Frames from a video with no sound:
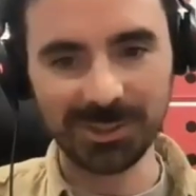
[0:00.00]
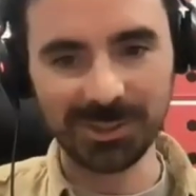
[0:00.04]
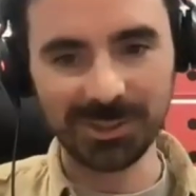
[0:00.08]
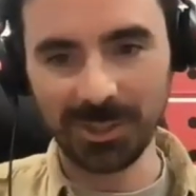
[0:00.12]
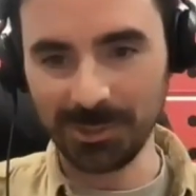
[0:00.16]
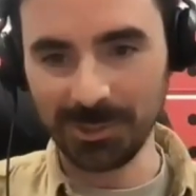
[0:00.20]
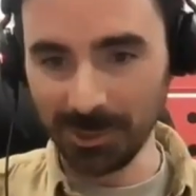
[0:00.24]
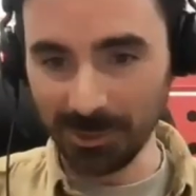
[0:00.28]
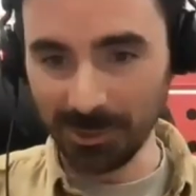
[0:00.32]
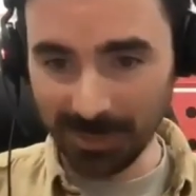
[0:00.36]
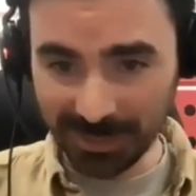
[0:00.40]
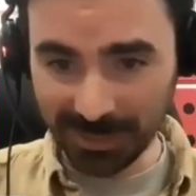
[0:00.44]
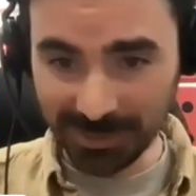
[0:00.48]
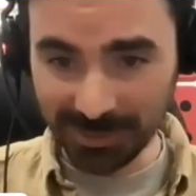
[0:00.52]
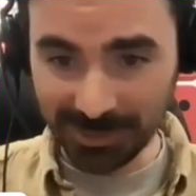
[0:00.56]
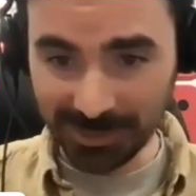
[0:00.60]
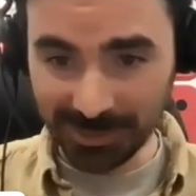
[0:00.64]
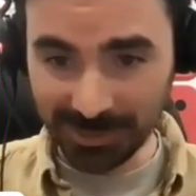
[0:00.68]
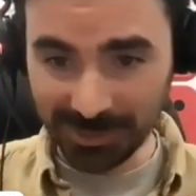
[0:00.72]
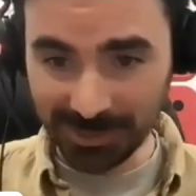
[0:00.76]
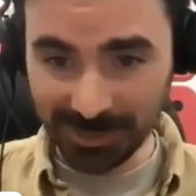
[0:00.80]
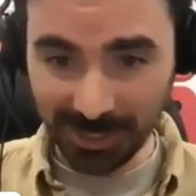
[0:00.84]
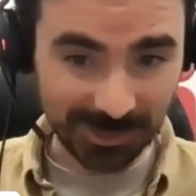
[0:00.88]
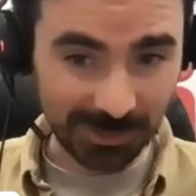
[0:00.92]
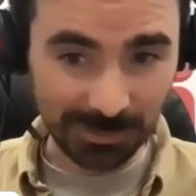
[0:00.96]
So your
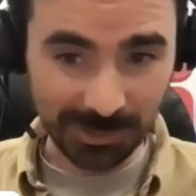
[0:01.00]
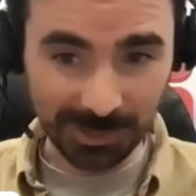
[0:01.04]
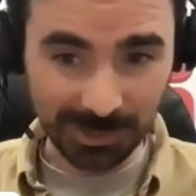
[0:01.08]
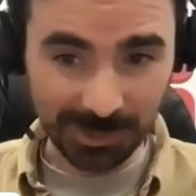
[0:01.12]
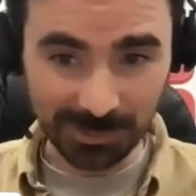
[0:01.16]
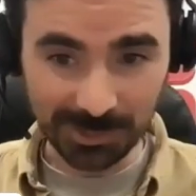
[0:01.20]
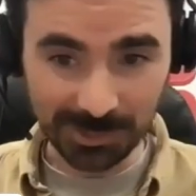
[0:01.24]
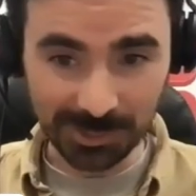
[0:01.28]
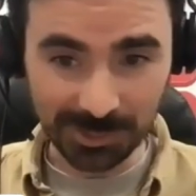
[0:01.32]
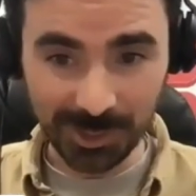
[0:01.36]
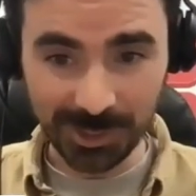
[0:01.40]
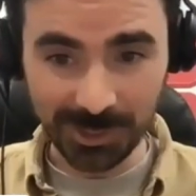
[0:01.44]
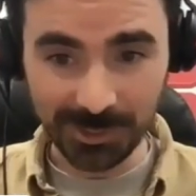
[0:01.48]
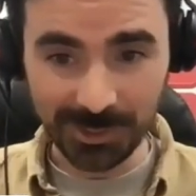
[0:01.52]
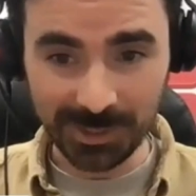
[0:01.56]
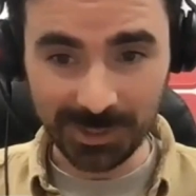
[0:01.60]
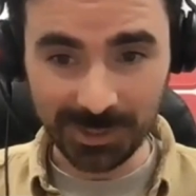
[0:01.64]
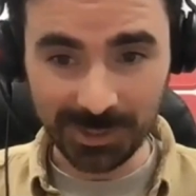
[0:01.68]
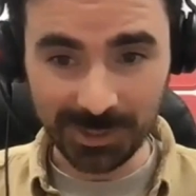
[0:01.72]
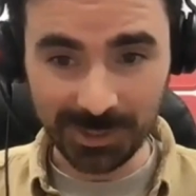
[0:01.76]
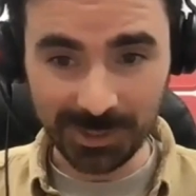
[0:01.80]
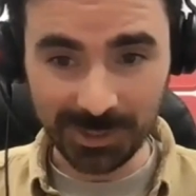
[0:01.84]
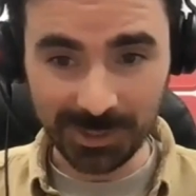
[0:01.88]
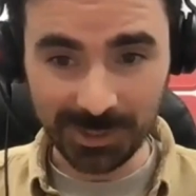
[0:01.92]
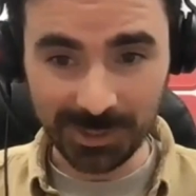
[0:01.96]
insights as someone who's not
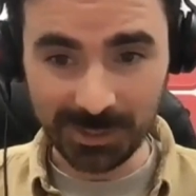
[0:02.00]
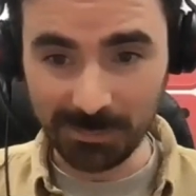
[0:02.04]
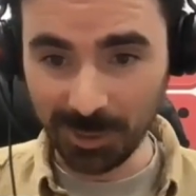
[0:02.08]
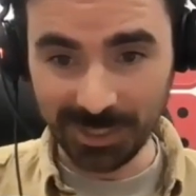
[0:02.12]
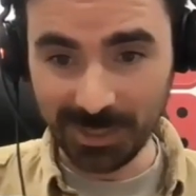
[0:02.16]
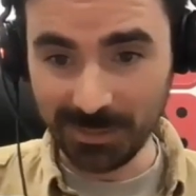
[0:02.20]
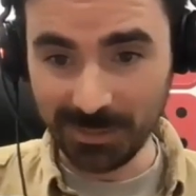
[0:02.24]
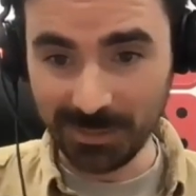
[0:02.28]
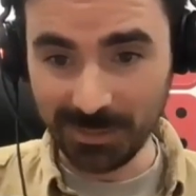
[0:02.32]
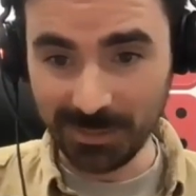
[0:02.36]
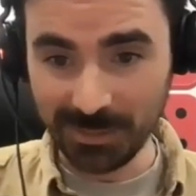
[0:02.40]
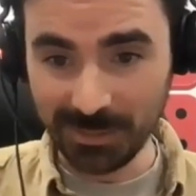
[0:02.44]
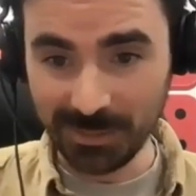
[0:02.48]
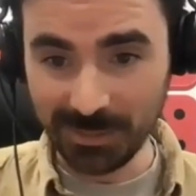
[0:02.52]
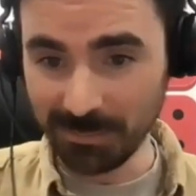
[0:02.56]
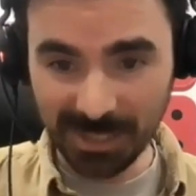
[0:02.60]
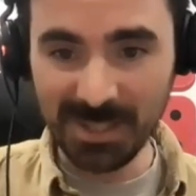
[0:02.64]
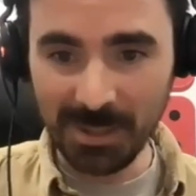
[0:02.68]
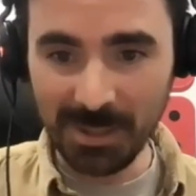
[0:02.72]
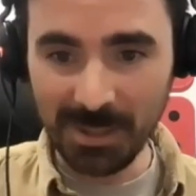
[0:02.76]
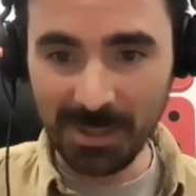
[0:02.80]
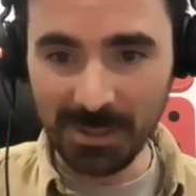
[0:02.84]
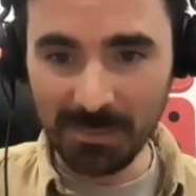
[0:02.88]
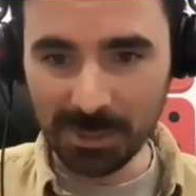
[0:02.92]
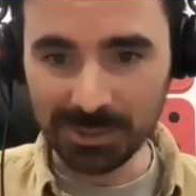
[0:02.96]
only broken in,
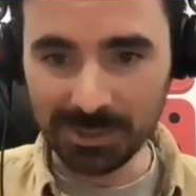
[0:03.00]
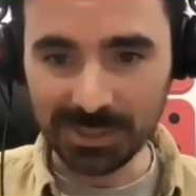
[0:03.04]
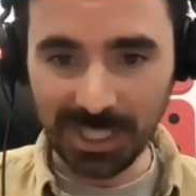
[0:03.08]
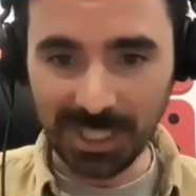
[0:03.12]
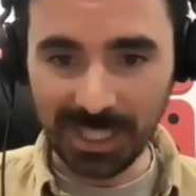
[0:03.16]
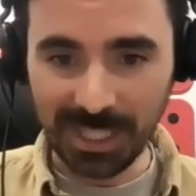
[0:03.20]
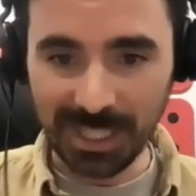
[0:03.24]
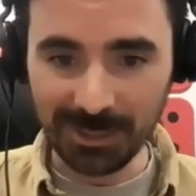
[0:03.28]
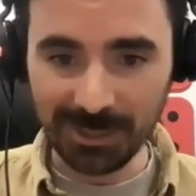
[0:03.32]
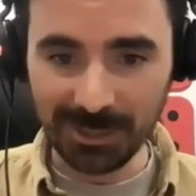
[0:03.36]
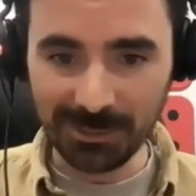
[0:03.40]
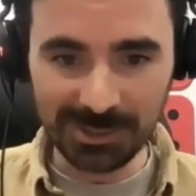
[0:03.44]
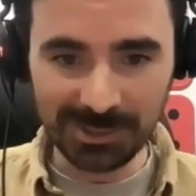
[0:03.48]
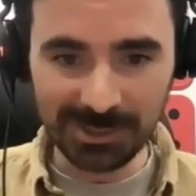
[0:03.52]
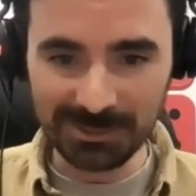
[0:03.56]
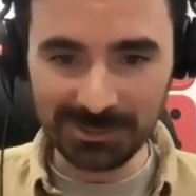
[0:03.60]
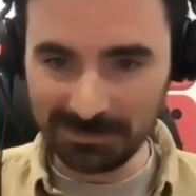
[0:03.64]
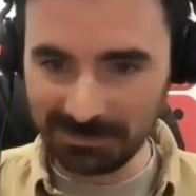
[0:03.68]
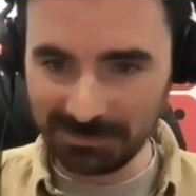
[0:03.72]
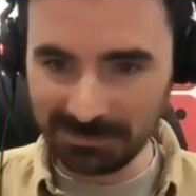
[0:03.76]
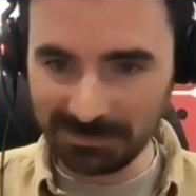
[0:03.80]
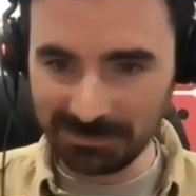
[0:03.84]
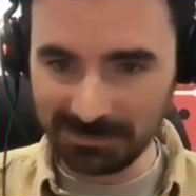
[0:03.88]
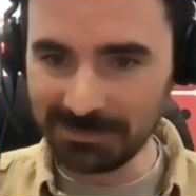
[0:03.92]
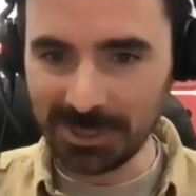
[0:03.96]
but built a
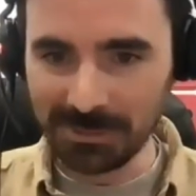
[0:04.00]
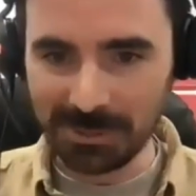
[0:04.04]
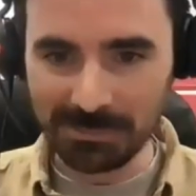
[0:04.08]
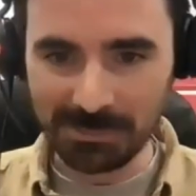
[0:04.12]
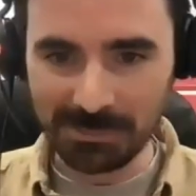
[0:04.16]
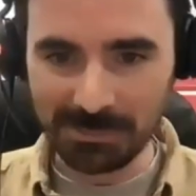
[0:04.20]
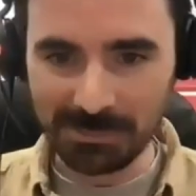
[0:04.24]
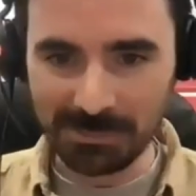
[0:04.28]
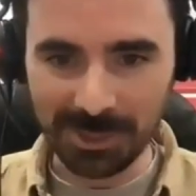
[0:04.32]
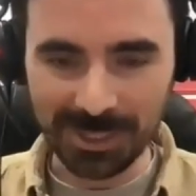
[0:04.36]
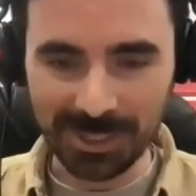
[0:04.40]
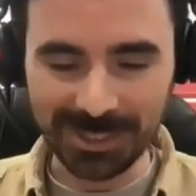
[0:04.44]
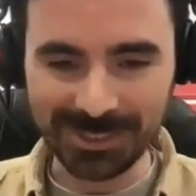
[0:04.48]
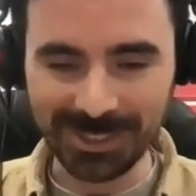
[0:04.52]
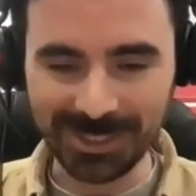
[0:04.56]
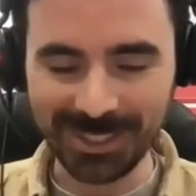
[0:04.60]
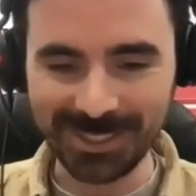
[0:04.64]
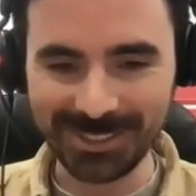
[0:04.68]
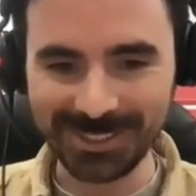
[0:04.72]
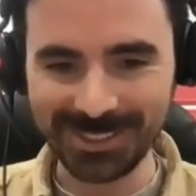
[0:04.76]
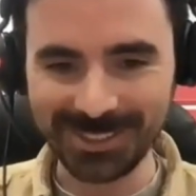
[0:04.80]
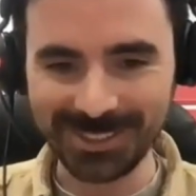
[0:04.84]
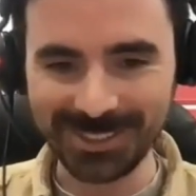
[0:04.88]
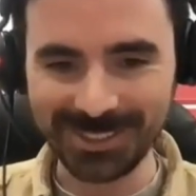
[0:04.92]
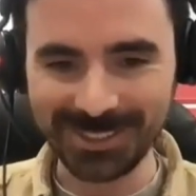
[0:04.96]
house, it'll be pretty
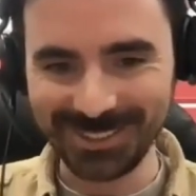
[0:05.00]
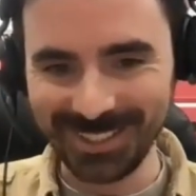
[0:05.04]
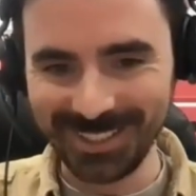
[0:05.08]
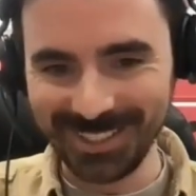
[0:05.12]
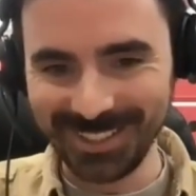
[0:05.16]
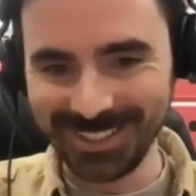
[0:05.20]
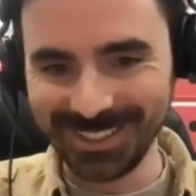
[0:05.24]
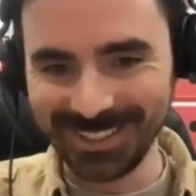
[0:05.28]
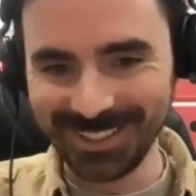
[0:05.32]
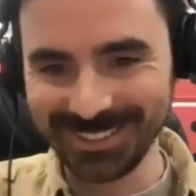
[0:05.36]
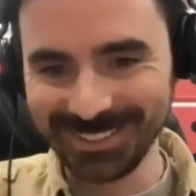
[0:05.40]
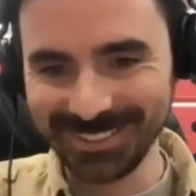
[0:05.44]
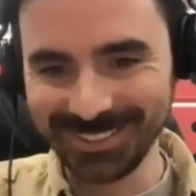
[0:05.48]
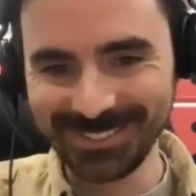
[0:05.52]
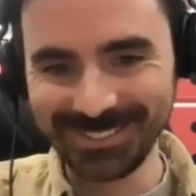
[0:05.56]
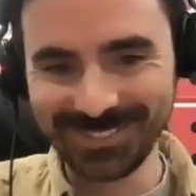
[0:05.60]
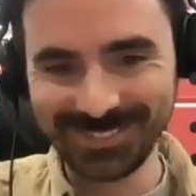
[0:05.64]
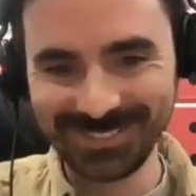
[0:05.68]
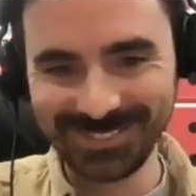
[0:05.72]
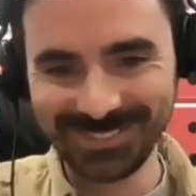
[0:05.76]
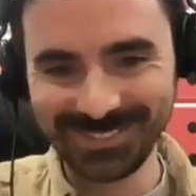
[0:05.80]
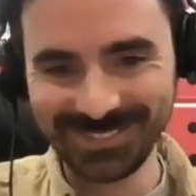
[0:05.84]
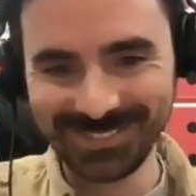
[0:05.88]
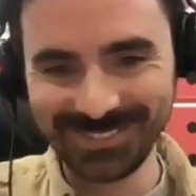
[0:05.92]
exciting to hear.